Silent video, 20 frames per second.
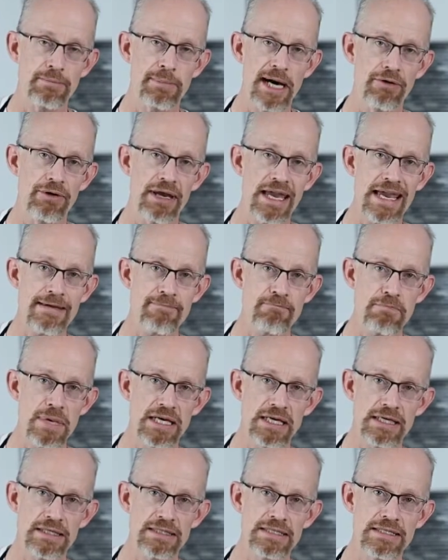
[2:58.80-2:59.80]
about 8
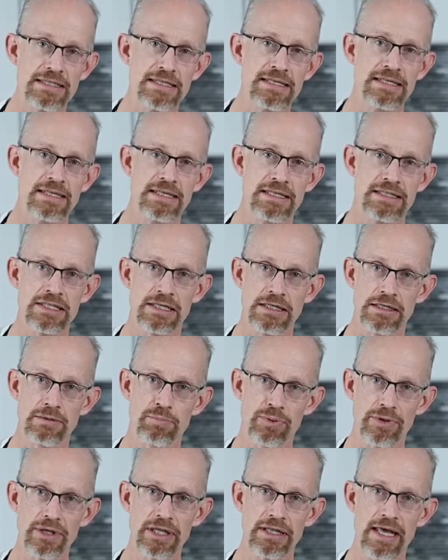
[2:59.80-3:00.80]
minutes. It's going to
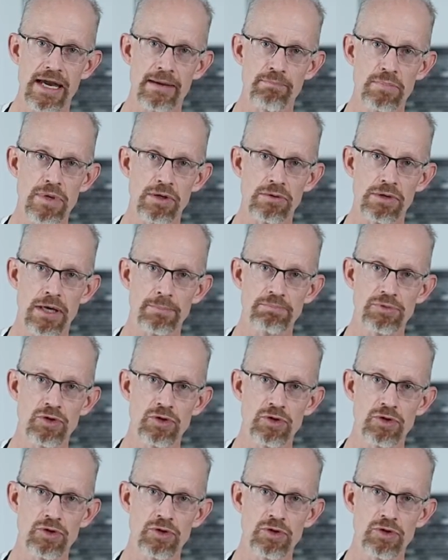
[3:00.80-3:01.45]
bring that milk up